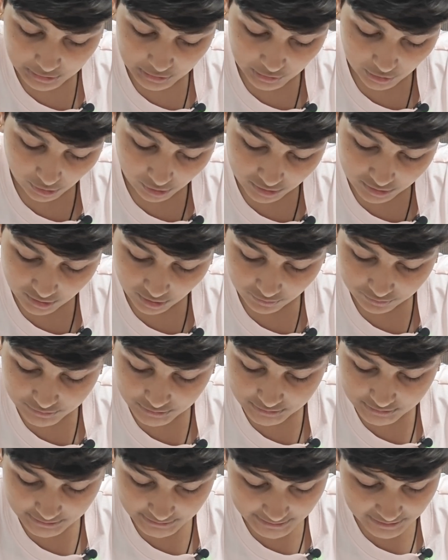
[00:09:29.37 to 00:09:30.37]
Lord of
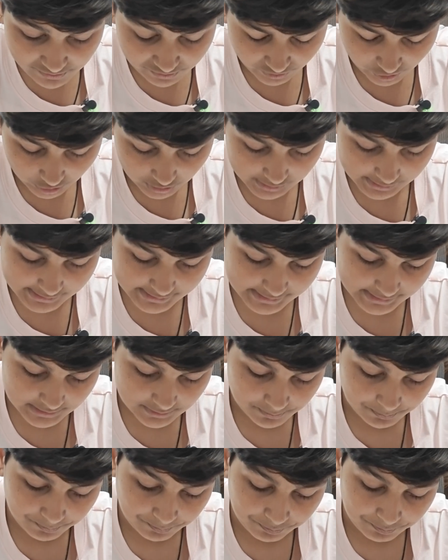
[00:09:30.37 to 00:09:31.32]
the Three Worlds.